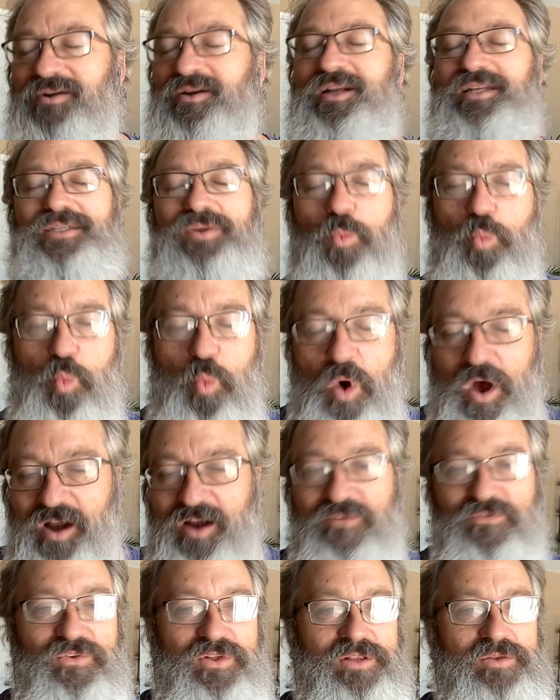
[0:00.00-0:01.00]
and it's a
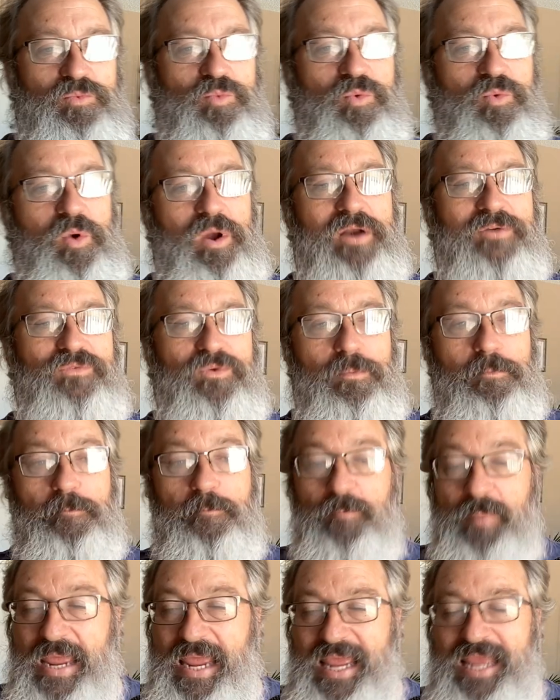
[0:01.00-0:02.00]
wonderful, wonderful
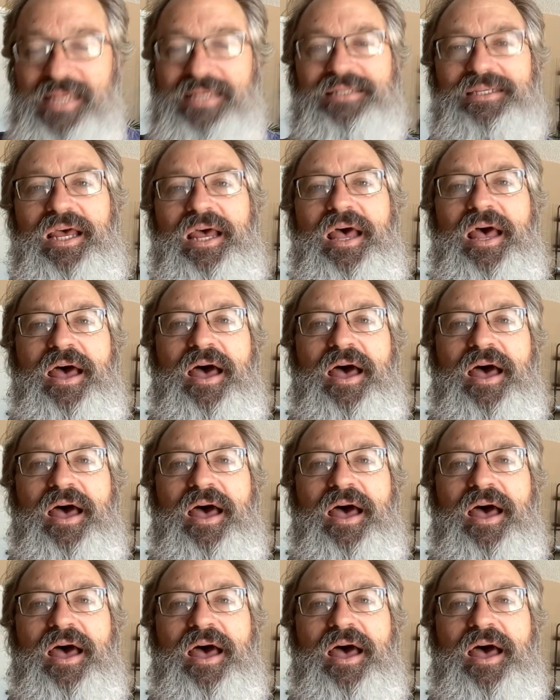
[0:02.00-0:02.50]
means